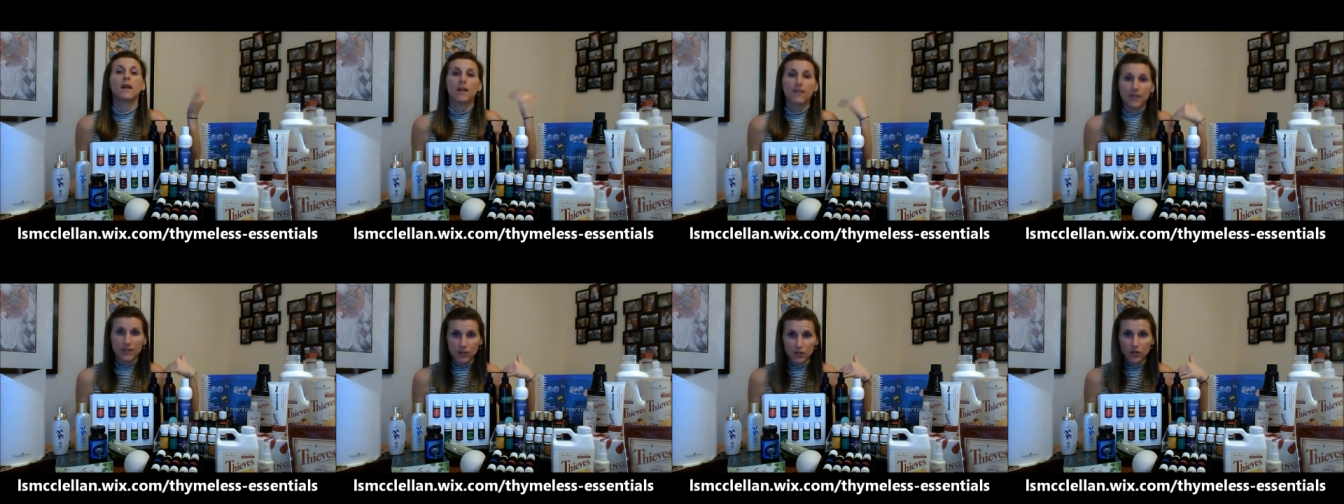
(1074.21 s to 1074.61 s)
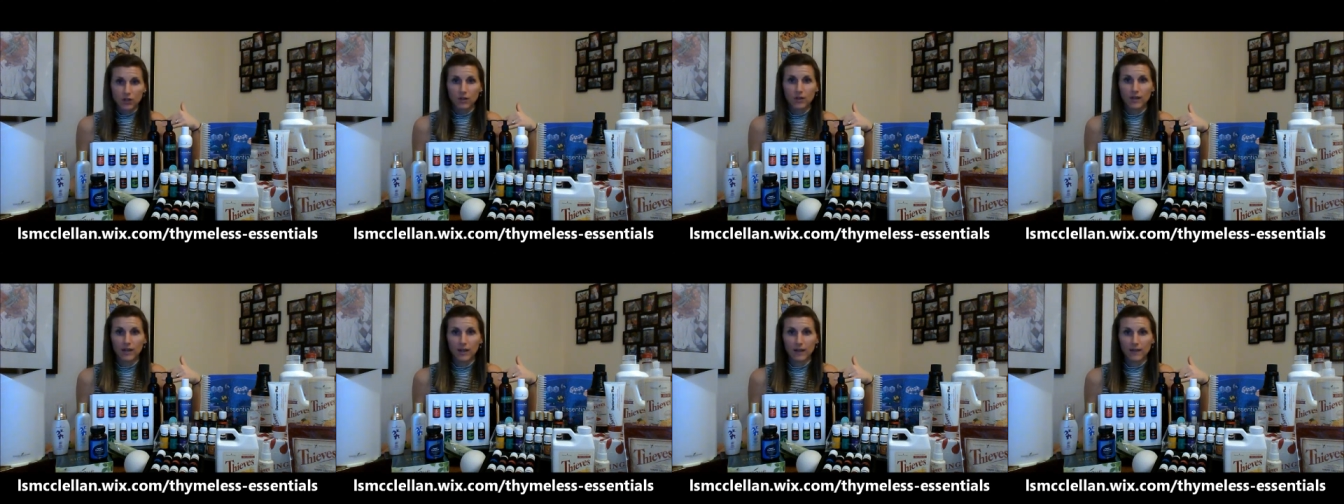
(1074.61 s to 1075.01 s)
that
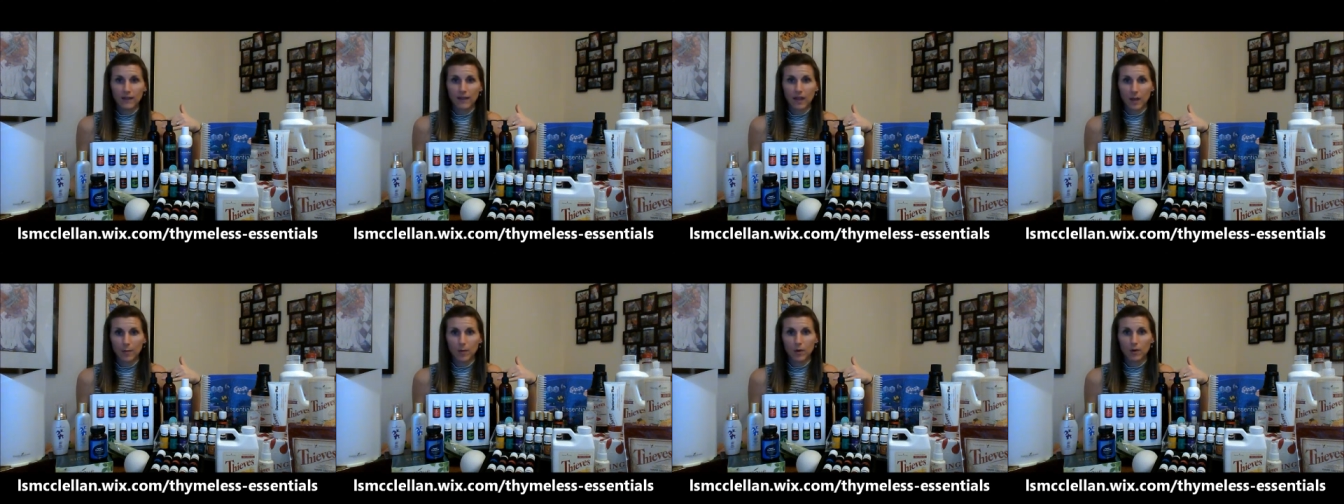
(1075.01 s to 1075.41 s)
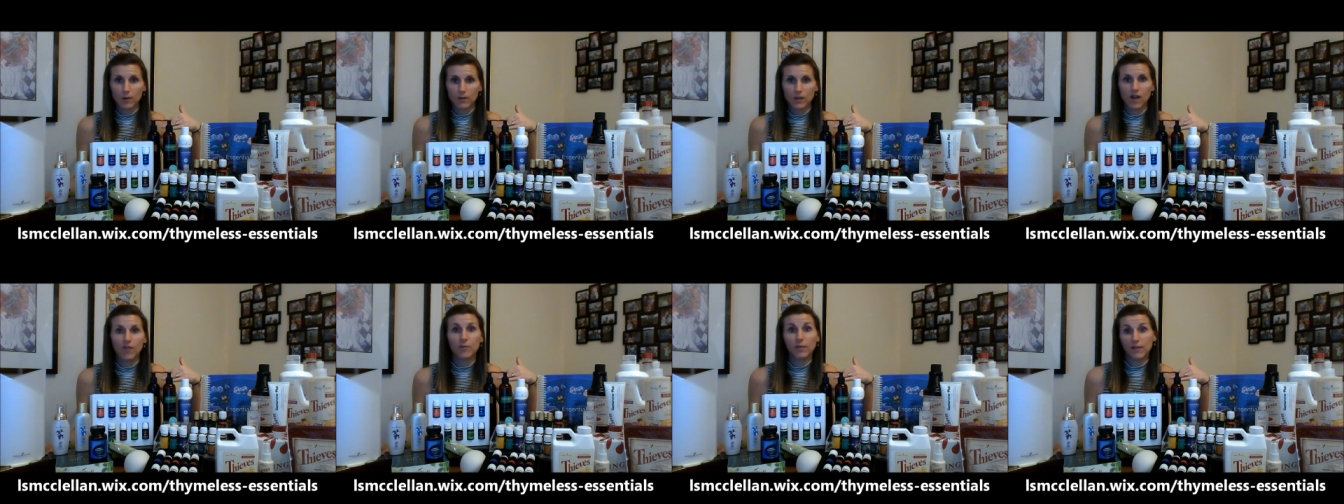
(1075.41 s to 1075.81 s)
you're getting the chemicals
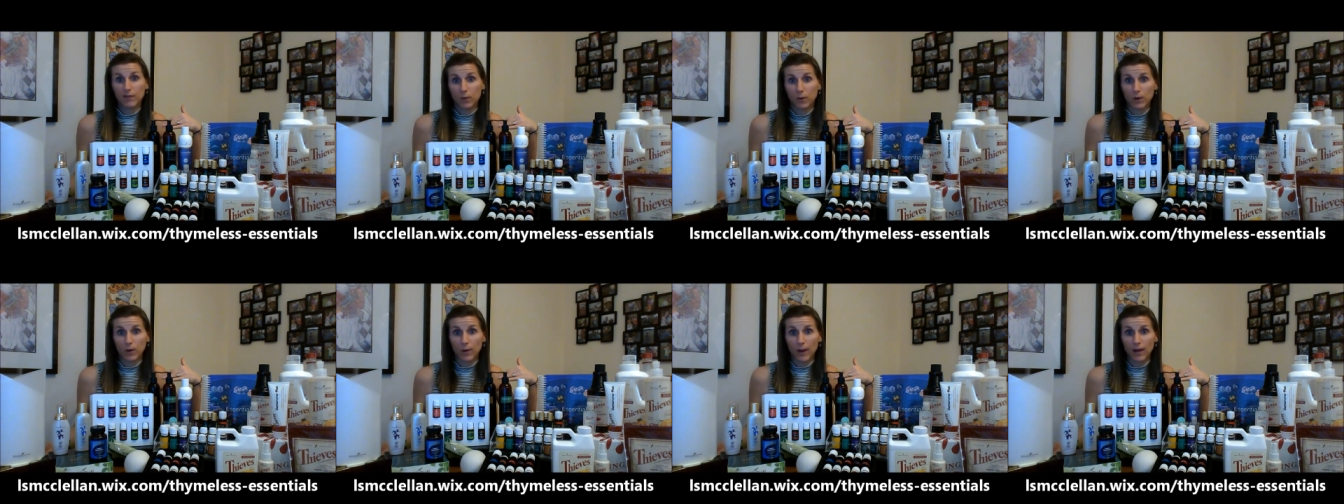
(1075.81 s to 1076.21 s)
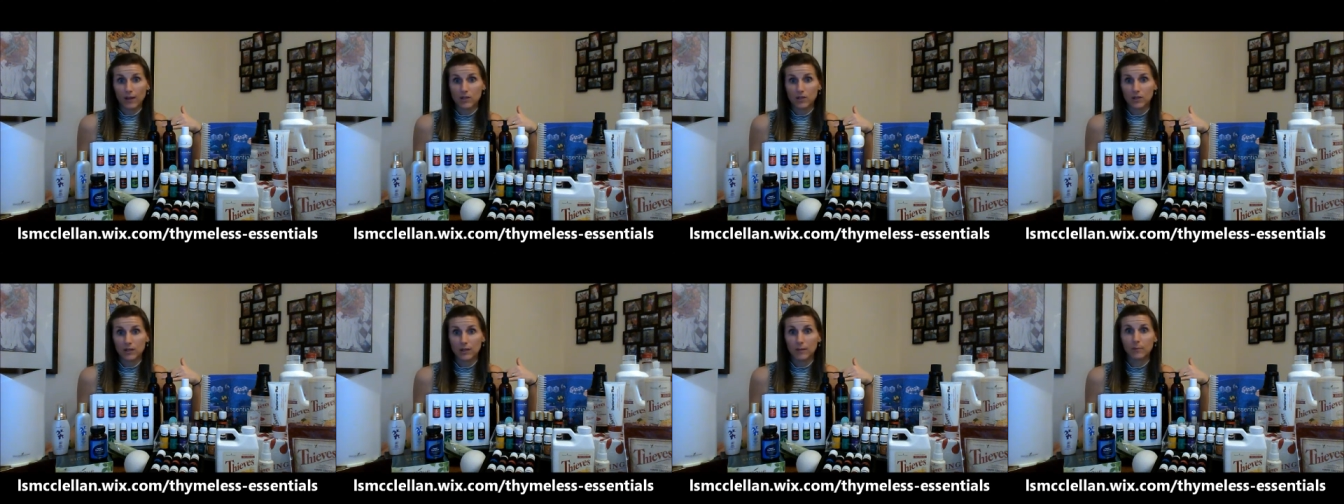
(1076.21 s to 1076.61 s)
off before you
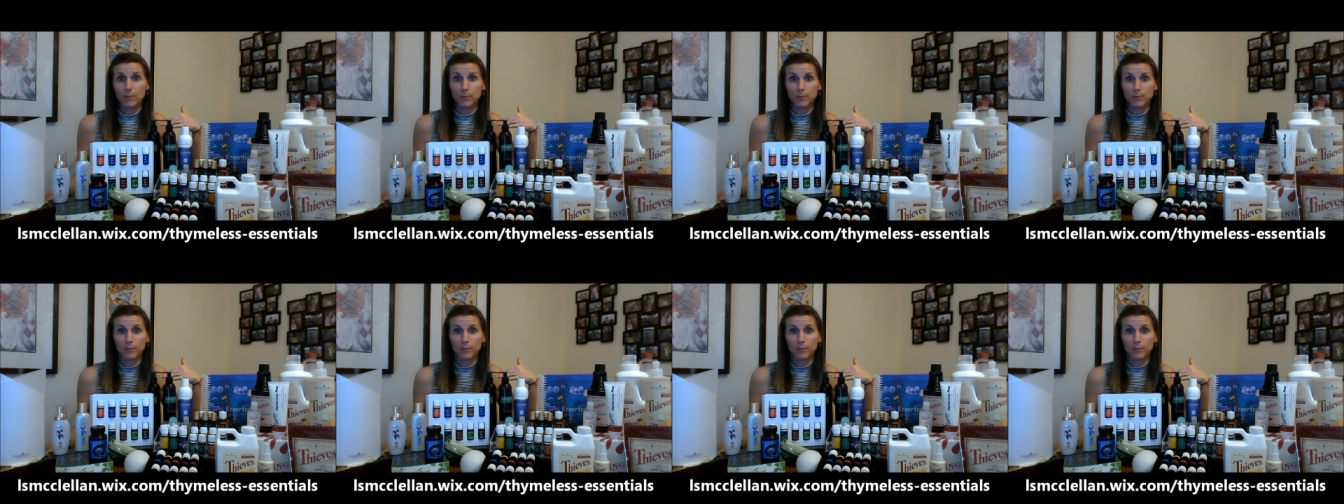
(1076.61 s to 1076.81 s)
actually